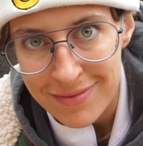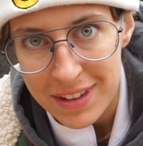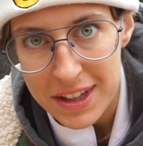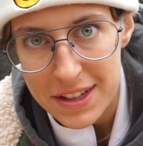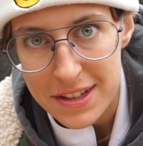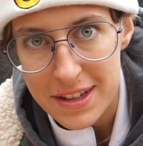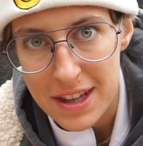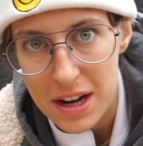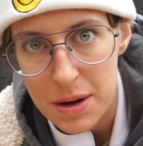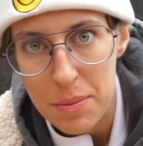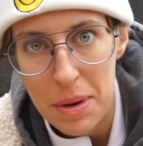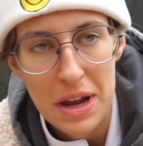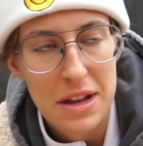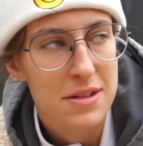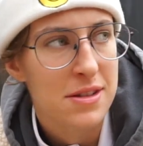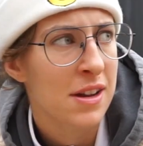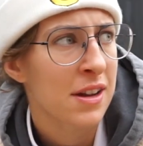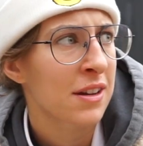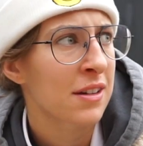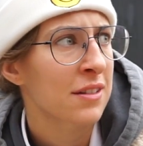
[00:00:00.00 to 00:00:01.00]
Isn't that
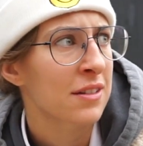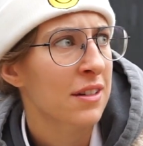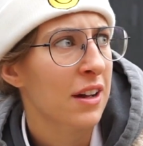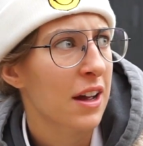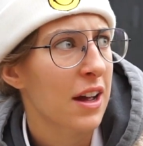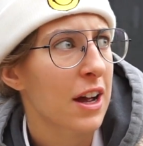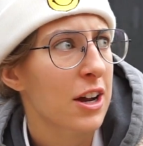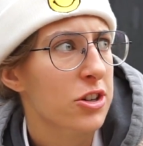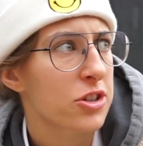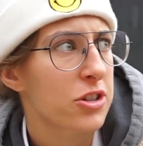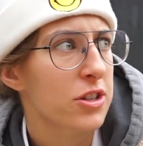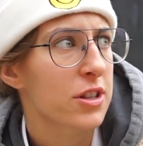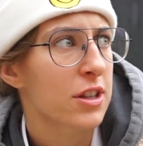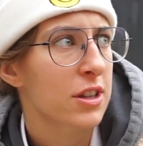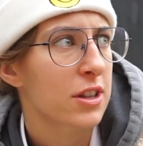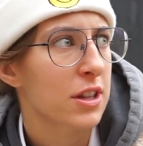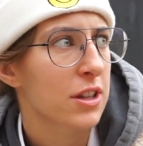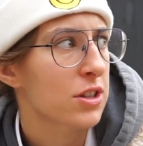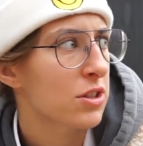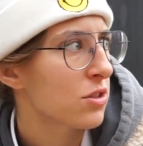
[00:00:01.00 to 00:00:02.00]
amazing? I actually
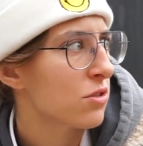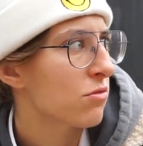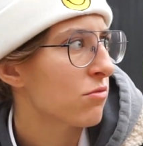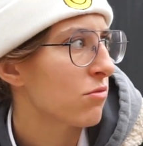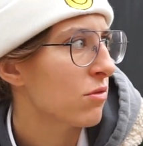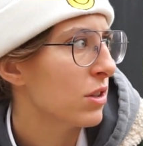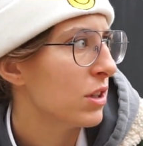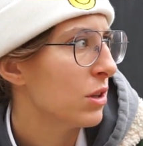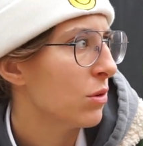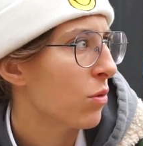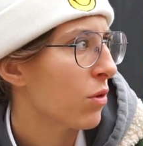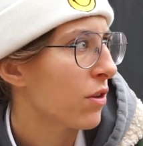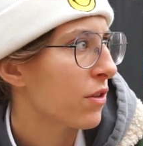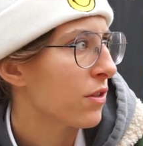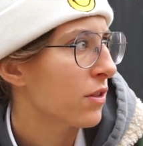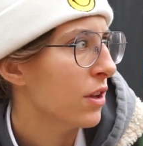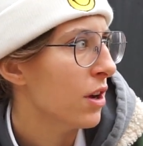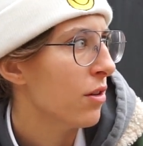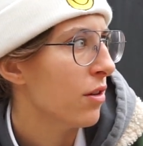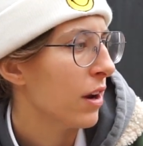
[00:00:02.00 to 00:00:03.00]
think that's really
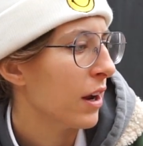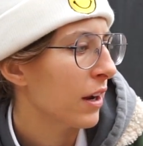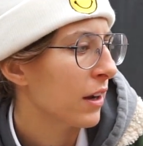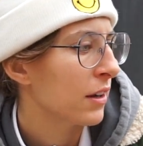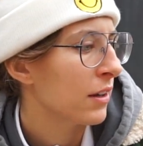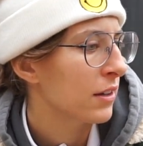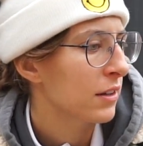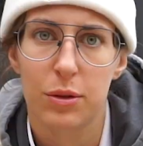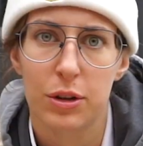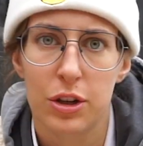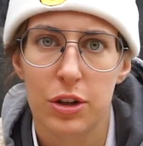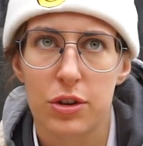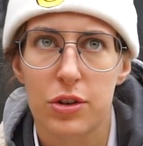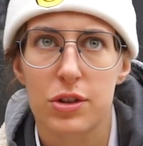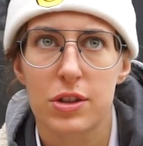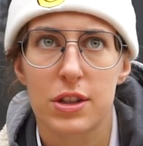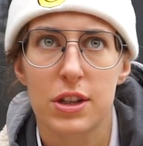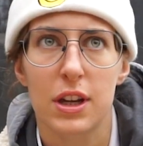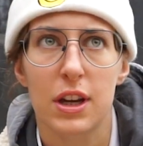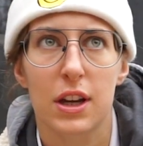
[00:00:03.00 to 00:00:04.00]
worth noting. When you're
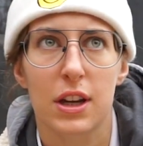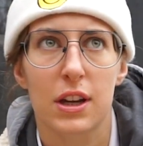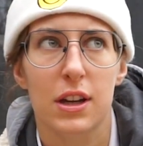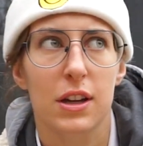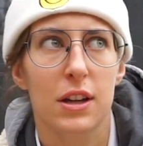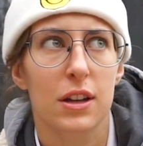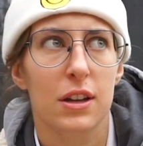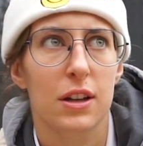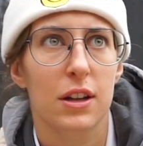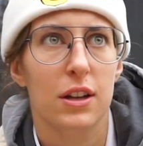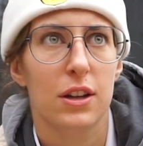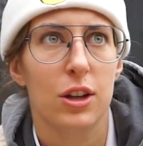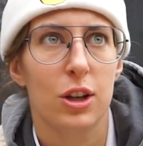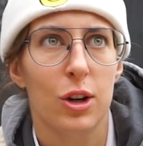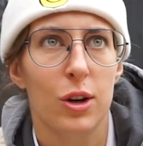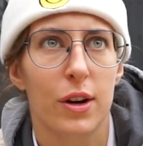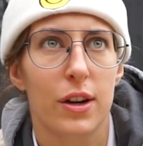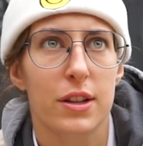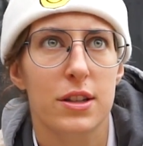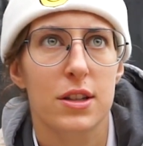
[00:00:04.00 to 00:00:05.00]
sick and you
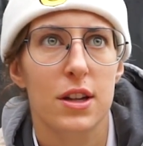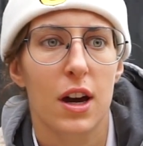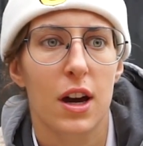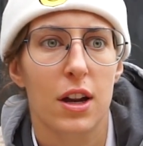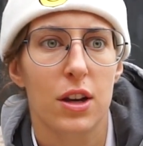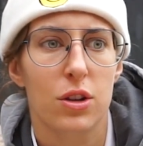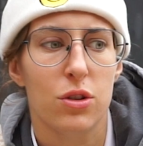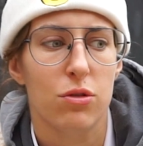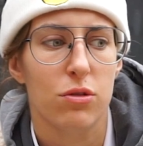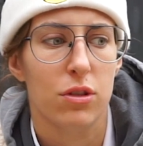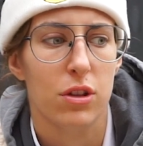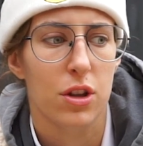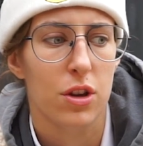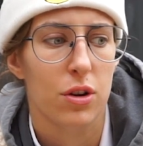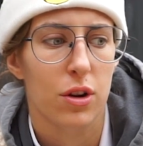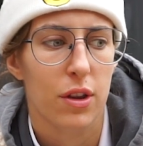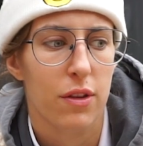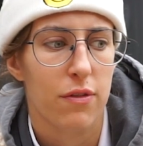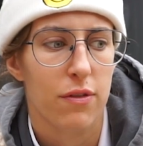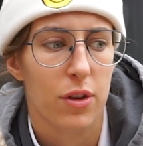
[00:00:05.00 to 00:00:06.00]
go outside, you
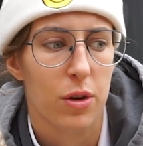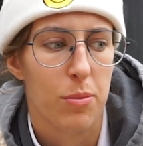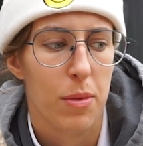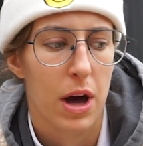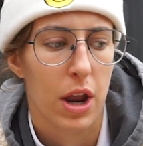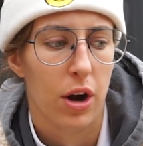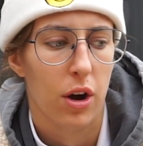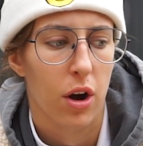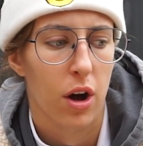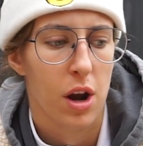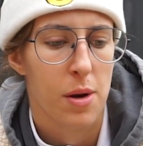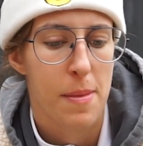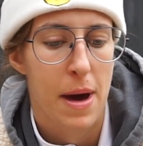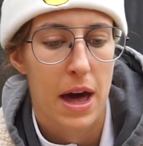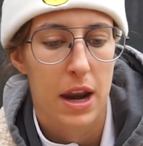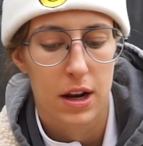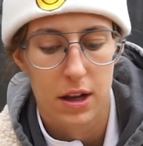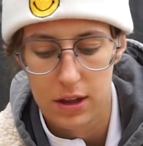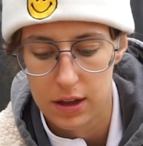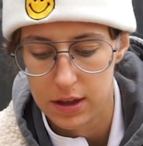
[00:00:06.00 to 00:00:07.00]
literally feel better
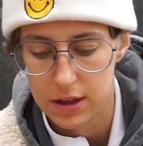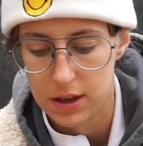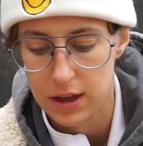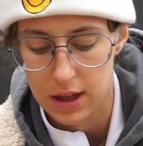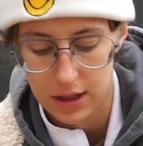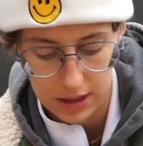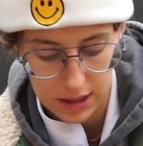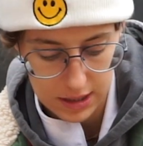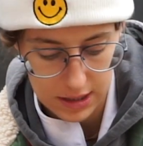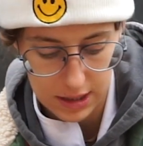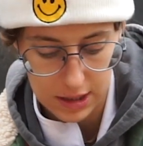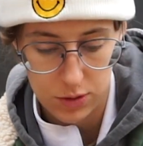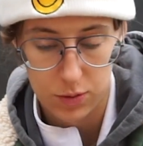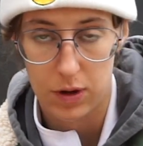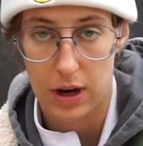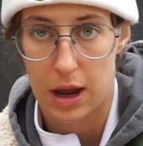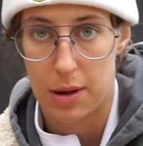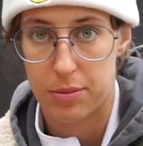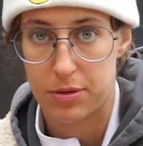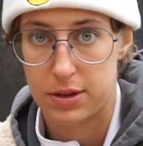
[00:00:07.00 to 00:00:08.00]
automatically. At least that's
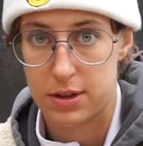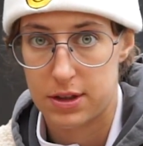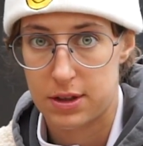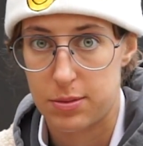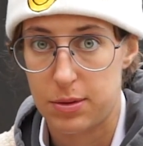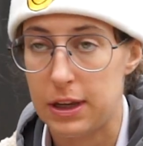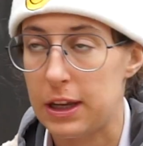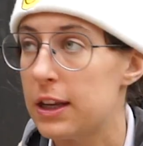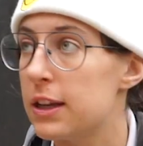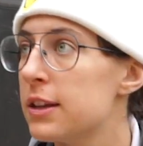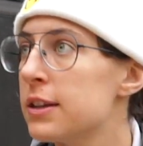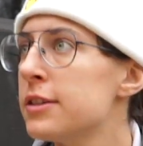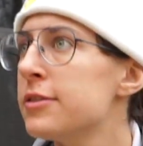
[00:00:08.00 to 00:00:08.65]
what happens to me.